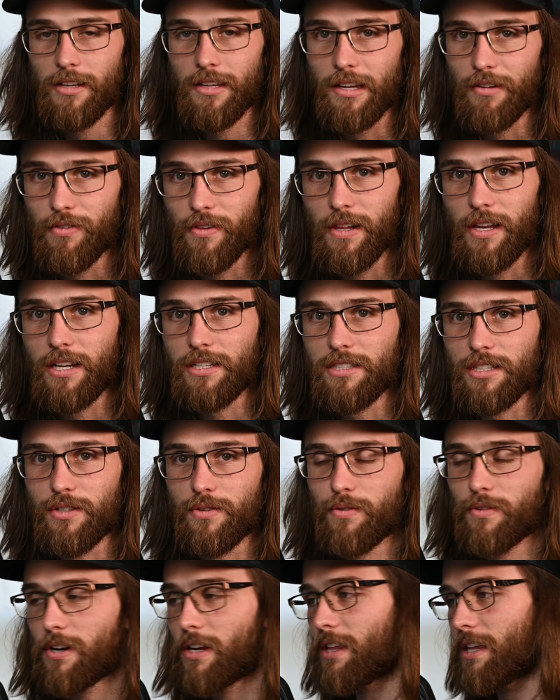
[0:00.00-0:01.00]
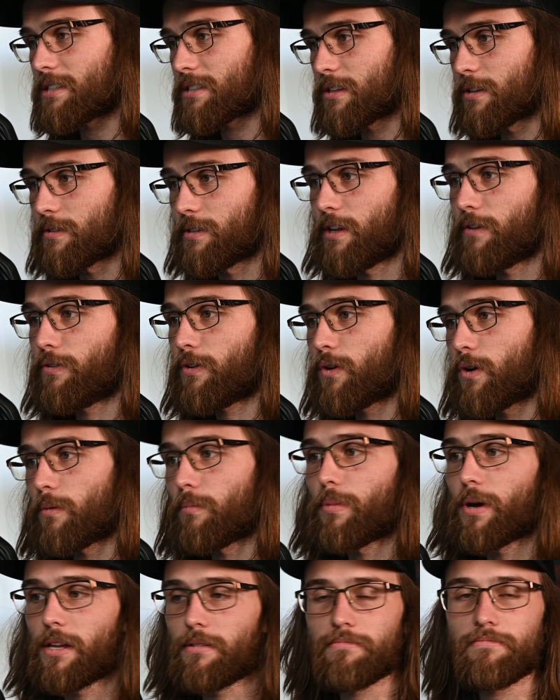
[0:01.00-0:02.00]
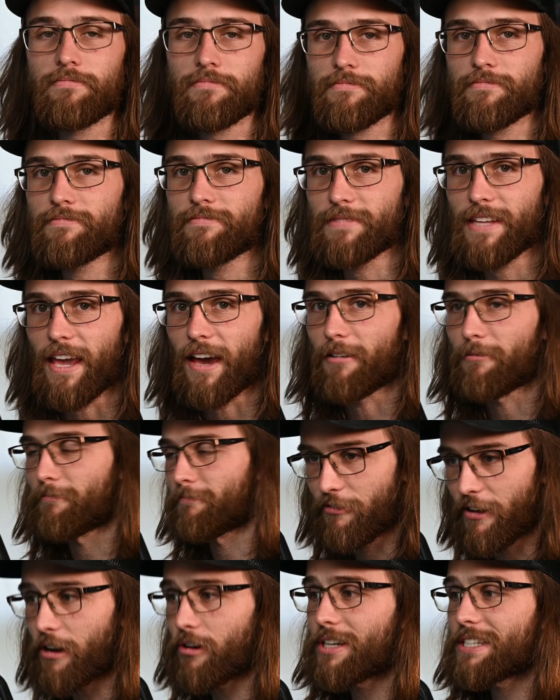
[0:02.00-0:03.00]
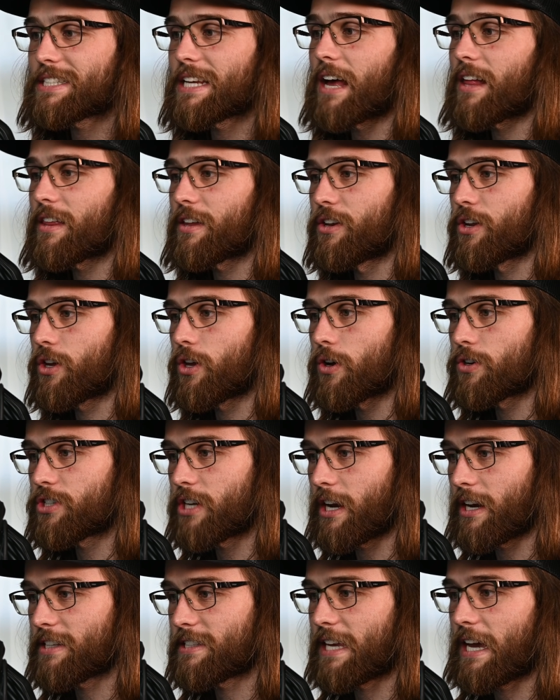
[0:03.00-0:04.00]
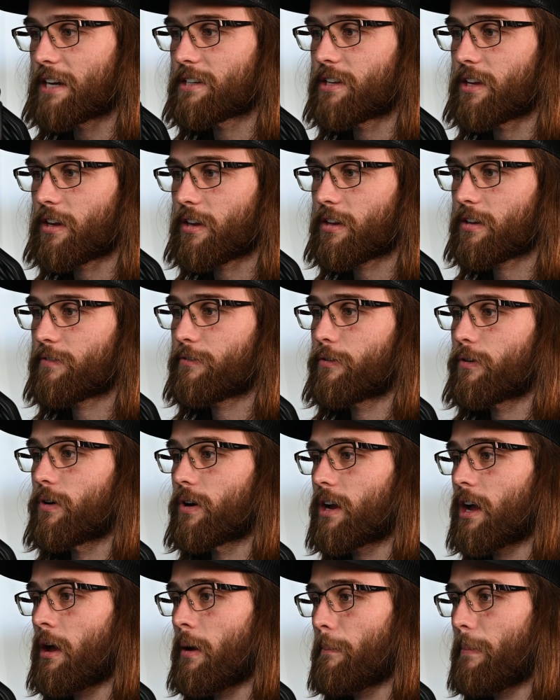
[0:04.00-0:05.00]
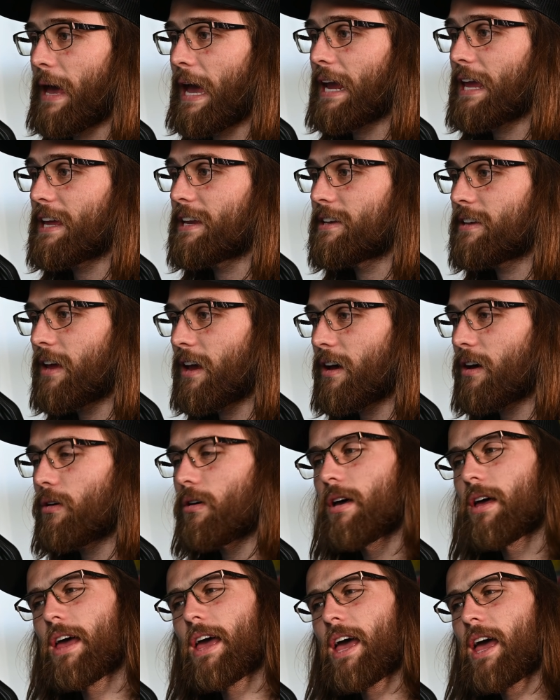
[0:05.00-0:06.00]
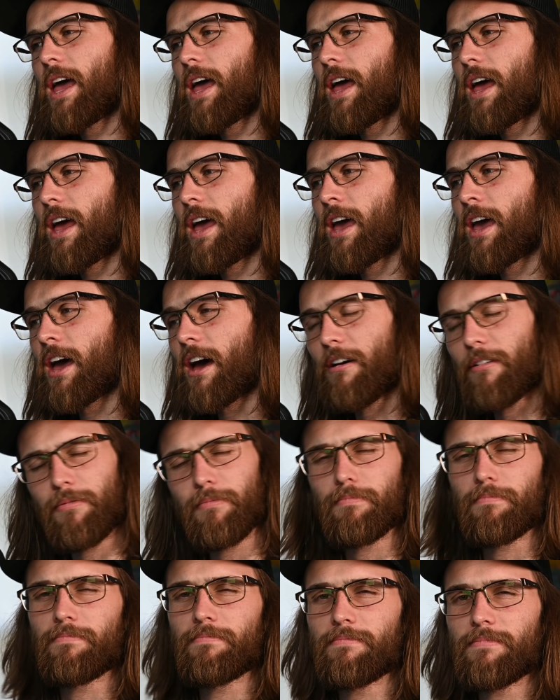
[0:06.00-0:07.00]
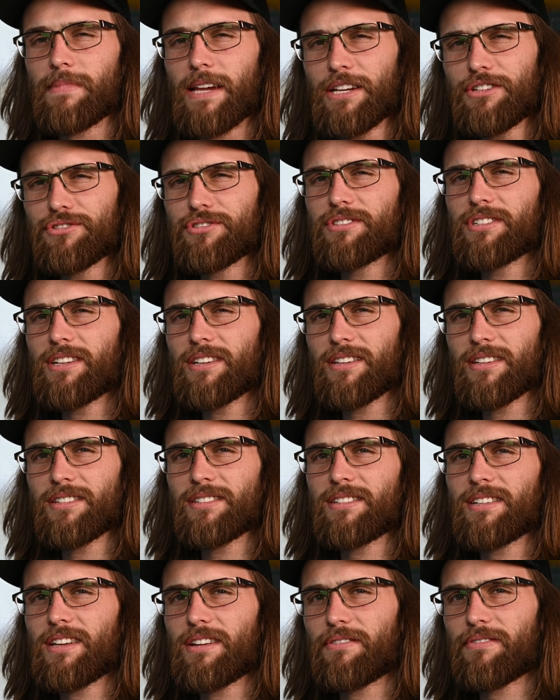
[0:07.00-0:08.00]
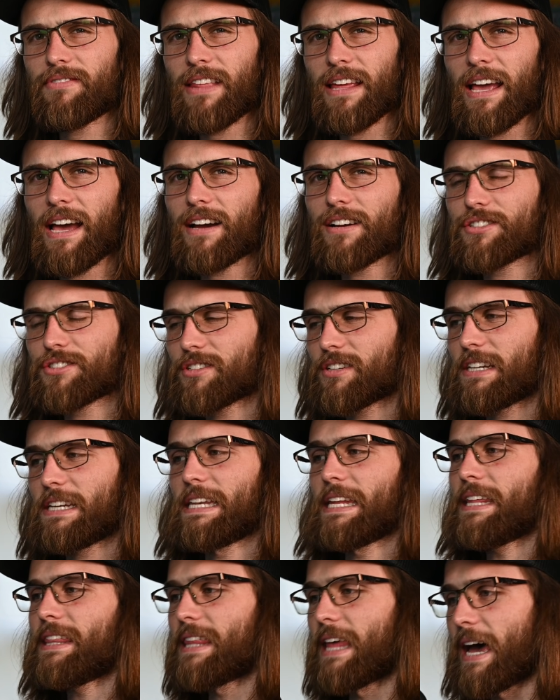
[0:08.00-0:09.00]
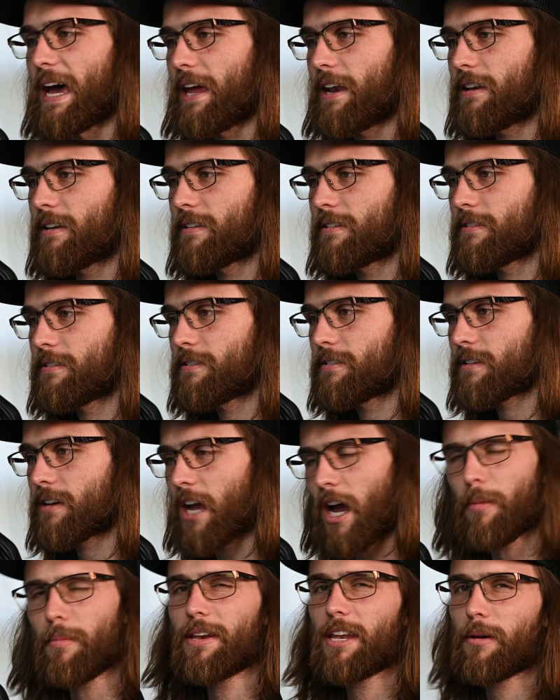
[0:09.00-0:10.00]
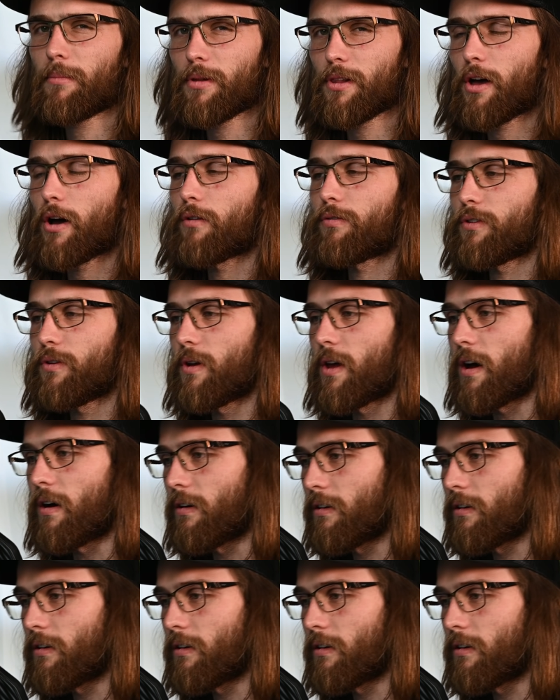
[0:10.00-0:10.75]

if Linux is free, that's a little difficult, but yeah. Very solid negotiating tactic for Compaq and Dell. I'm interested to see if they actually did that. Comment down below if you know.